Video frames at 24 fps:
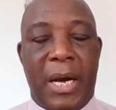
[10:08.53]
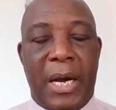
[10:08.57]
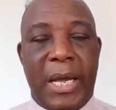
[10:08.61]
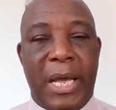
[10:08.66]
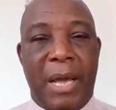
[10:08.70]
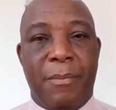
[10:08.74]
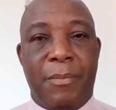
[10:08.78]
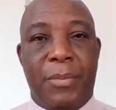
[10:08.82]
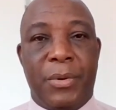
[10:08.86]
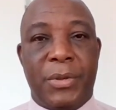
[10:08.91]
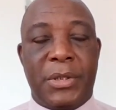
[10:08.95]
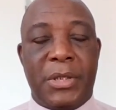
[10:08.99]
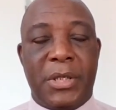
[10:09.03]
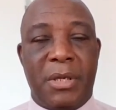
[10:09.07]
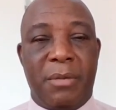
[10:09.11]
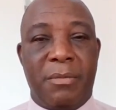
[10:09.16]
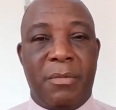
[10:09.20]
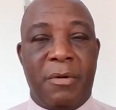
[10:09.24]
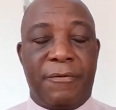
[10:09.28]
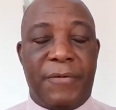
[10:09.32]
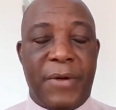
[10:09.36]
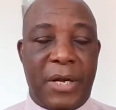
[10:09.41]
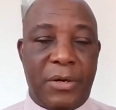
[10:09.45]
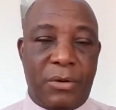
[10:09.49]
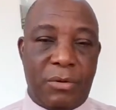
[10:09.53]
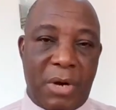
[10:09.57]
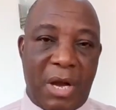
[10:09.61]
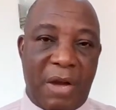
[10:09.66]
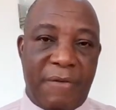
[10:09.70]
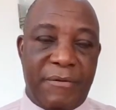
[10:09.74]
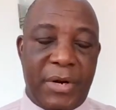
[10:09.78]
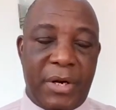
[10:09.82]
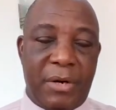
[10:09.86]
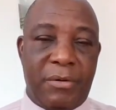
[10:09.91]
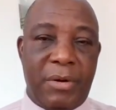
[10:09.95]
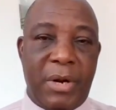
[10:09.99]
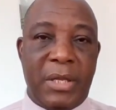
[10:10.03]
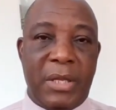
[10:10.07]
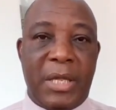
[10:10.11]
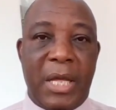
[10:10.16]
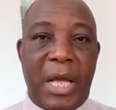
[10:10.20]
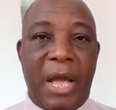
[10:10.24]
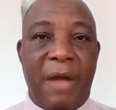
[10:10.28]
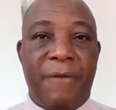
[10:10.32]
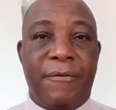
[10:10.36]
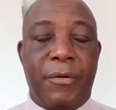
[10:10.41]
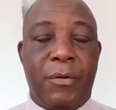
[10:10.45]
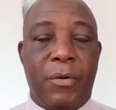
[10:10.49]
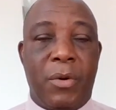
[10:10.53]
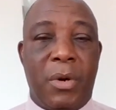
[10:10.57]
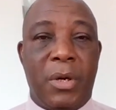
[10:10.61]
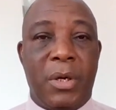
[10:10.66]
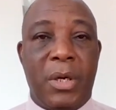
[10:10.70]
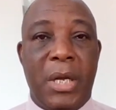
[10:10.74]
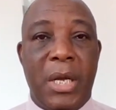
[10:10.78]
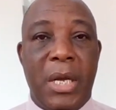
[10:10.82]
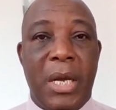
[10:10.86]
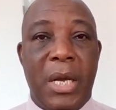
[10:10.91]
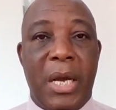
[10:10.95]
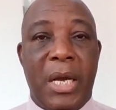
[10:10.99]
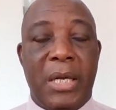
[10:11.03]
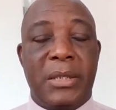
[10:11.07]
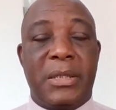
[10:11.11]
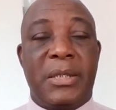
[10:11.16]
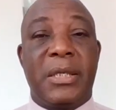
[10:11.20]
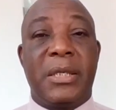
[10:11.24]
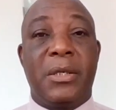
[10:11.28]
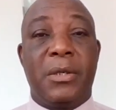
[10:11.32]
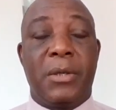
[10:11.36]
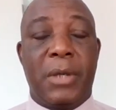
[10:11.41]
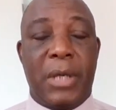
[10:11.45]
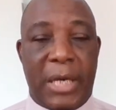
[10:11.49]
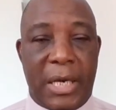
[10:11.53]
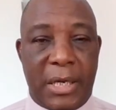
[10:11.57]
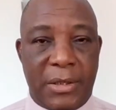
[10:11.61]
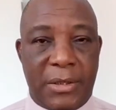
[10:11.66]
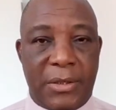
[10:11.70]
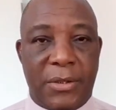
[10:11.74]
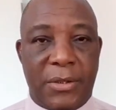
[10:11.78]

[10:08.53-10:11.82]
I am Bosun Omofa. Do have a great day, everyone, and see you again